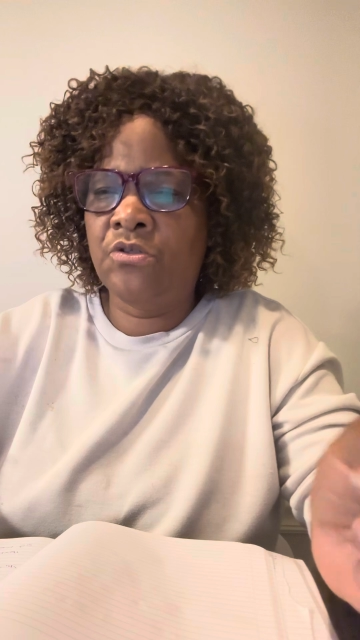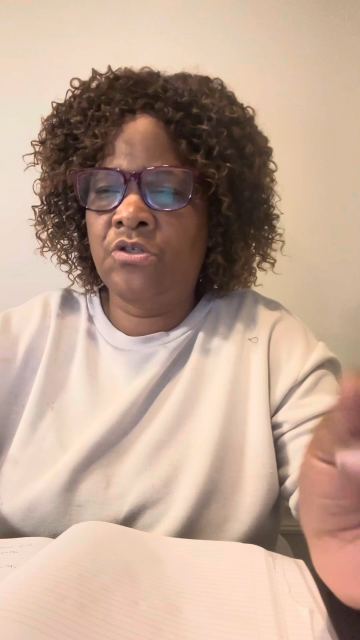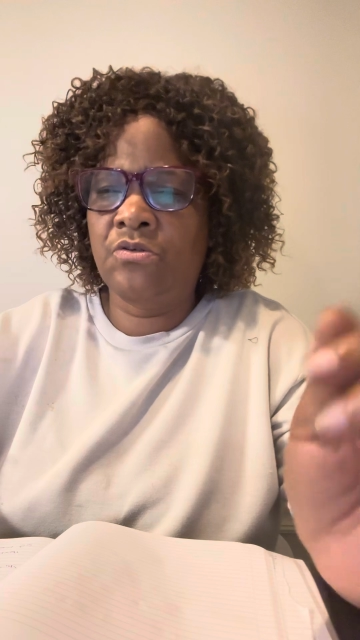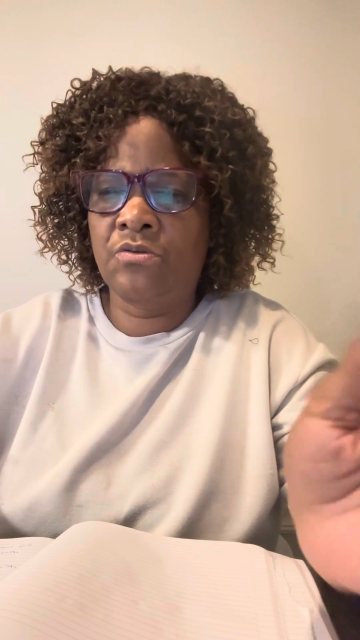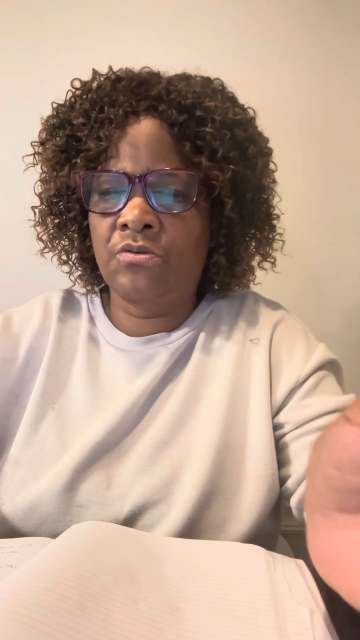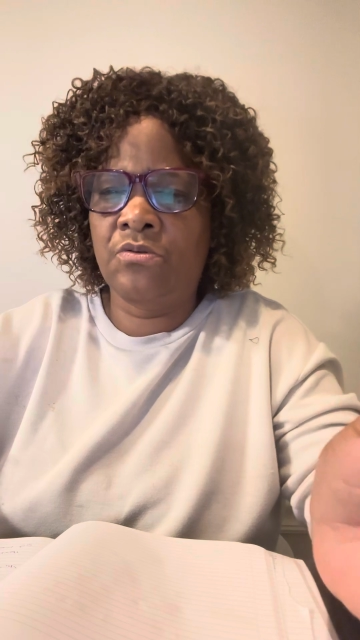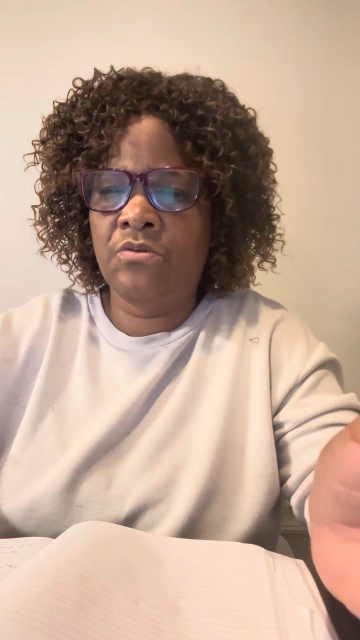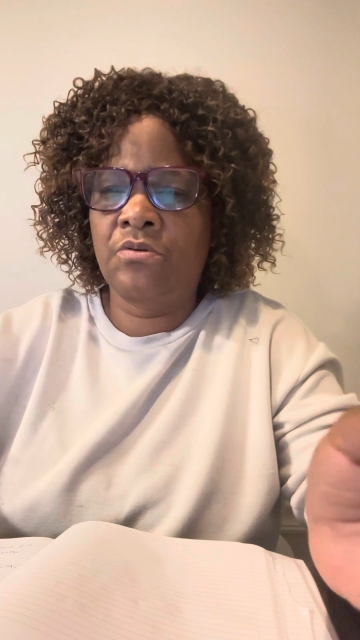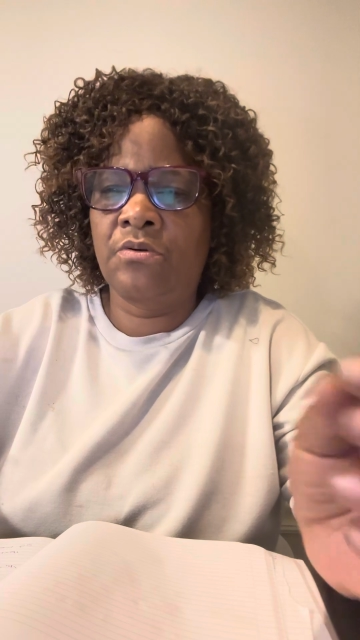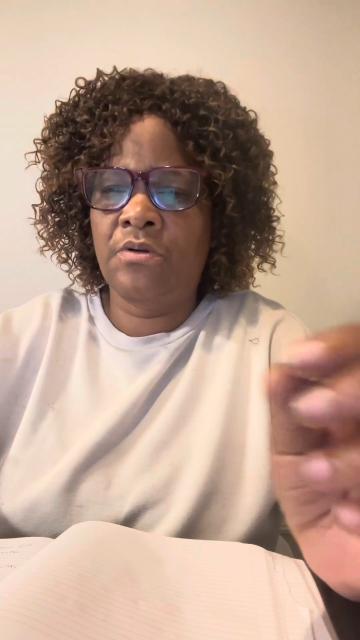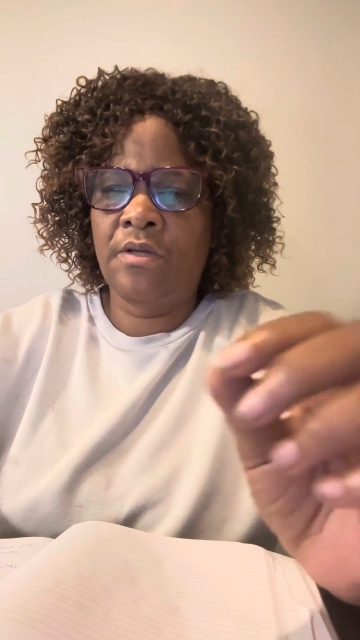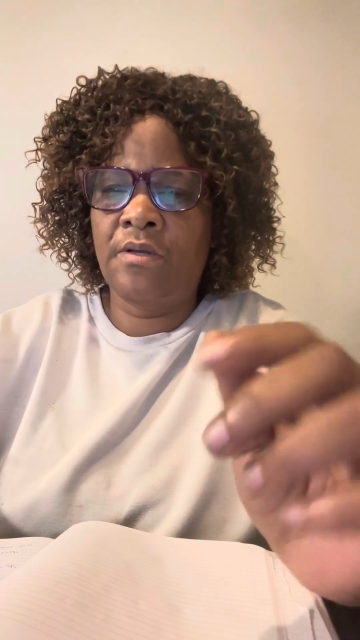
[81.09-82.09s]
to
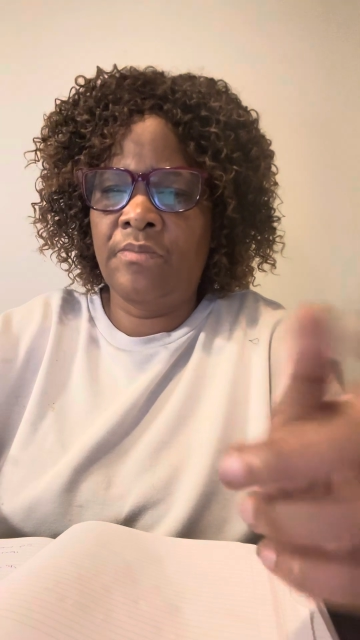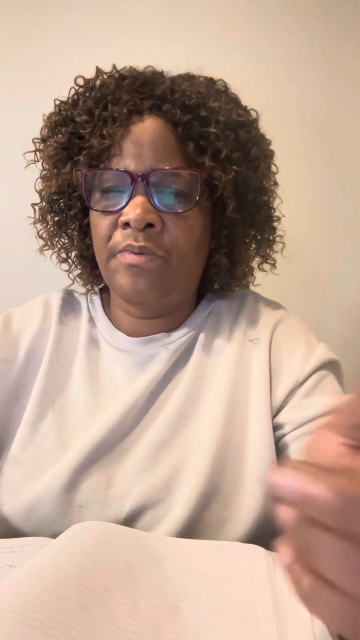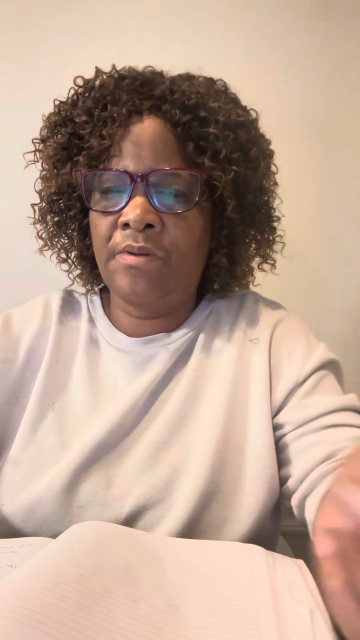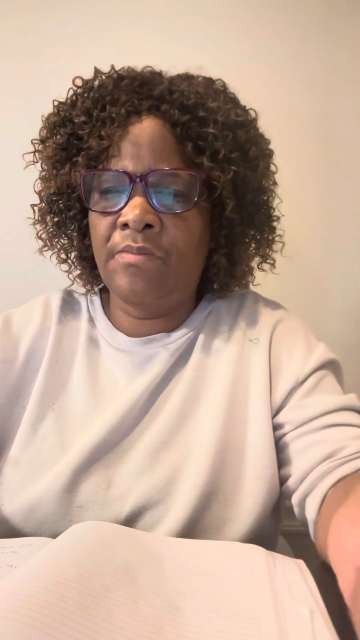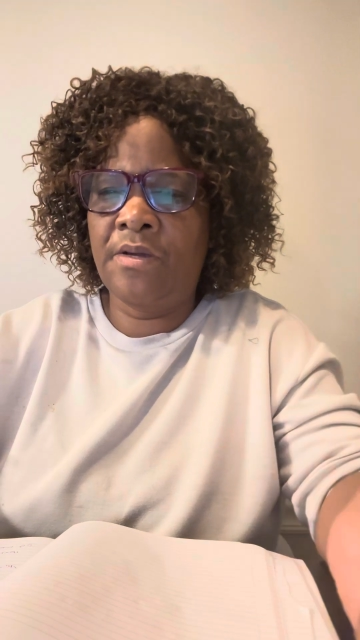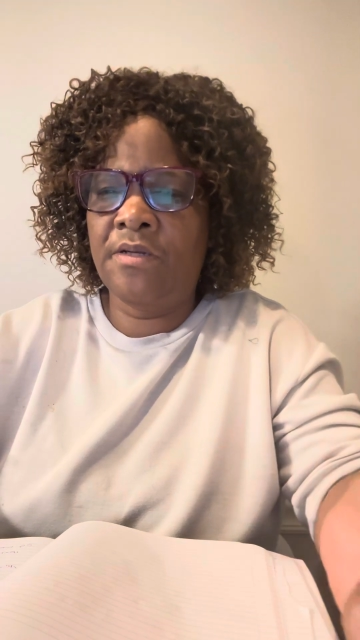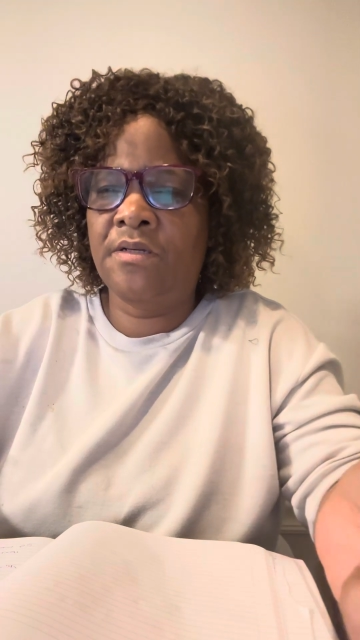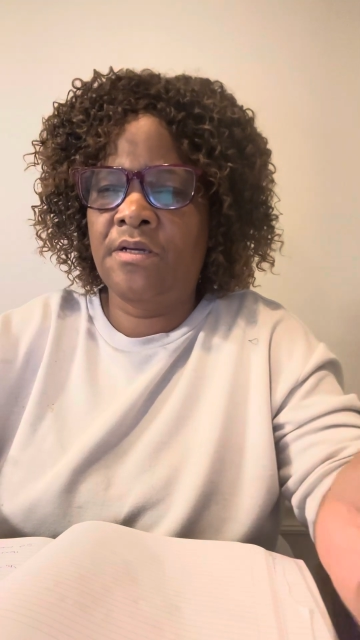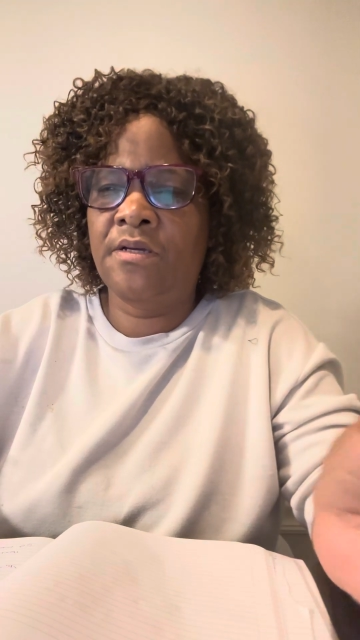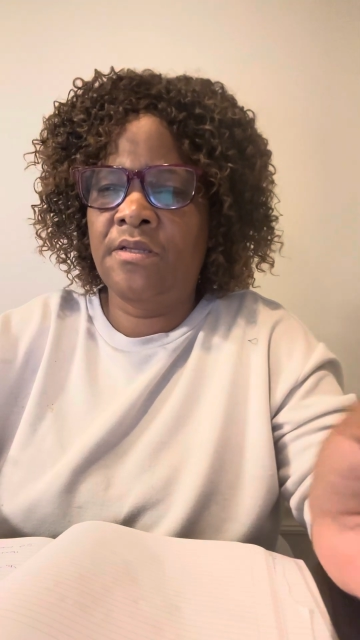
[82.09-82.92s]
implement